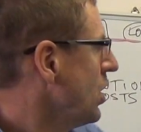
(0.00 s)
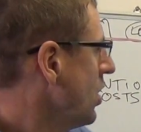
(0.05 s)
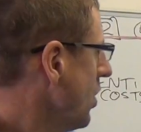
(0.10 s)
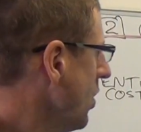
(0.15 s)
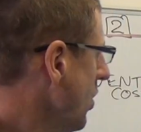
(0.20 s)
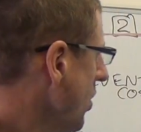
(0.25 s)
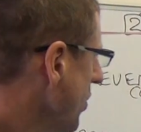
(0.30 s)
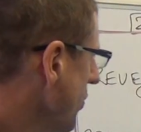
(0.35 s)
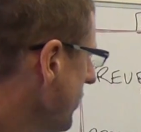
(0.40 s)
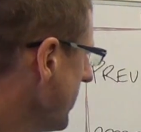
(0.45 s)

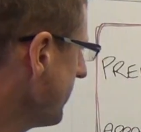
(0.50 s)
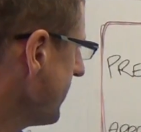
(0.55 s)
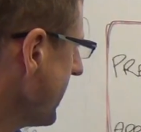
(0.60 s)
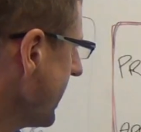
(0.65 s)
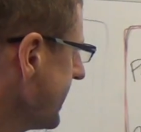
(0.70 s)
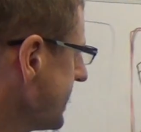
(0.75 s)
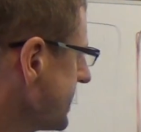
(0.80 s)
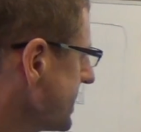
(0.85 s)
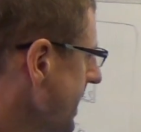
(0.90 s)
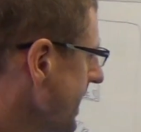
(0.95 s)
or we
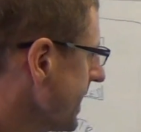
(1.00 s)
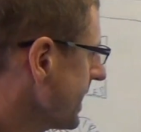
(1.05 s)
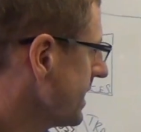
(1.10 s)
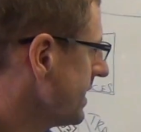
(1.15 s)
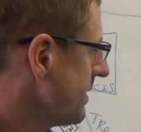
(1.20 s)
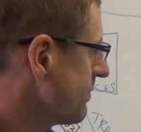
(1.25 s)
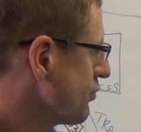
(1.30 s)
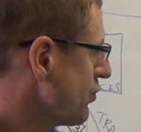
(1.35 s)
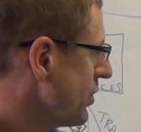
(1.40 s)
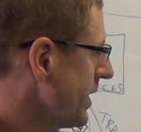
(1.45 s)
may take
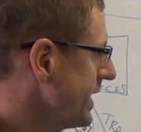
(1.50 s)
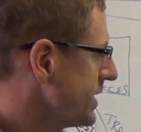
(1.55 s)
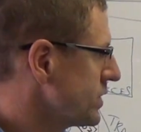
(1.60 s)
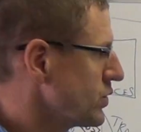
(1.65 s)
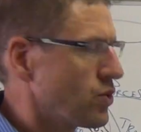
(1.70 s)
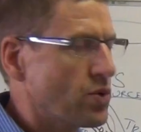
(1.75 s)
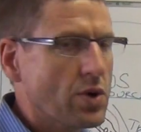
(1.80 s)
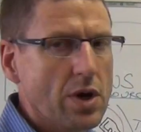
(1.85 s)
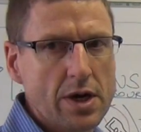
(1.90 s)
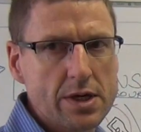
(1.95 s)
an
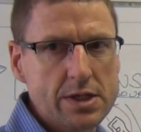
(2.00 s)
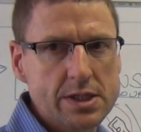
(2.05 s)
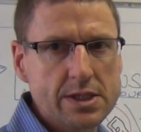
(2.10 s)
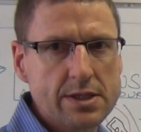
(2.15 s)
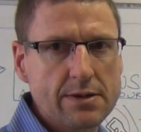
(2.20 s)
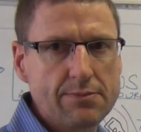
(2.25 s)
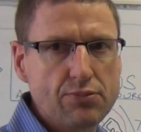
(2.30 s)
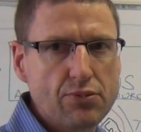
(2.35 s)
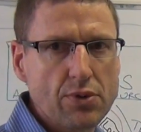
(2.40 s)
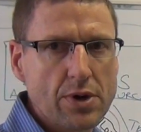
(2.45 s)
appraisal cost
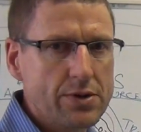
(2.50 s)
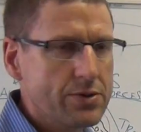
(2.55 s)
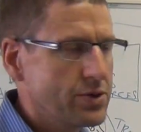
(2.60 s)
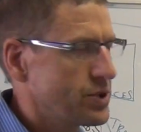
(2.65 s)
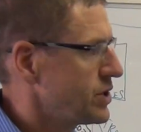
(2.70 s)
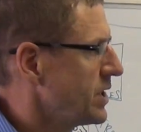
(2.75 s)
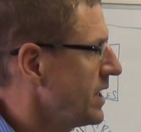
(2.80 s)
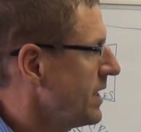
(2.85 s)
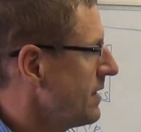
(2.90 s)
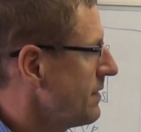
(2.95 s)

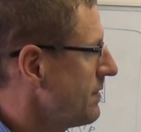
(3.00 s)
approach.